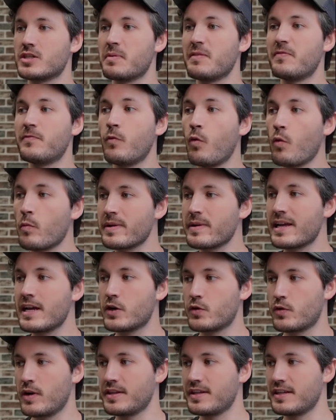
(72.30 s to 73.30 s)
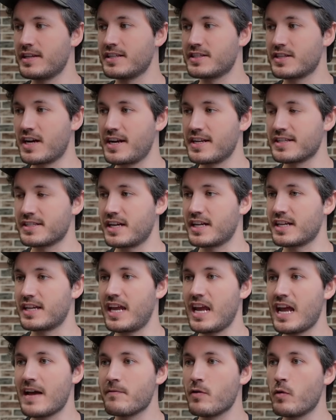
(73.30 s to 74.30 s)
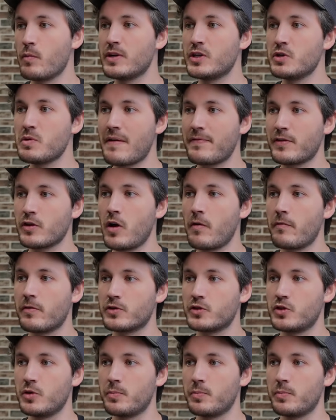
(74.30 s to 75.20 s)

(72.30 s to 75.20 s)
before we can create the design inside of Canva, we do have to go over to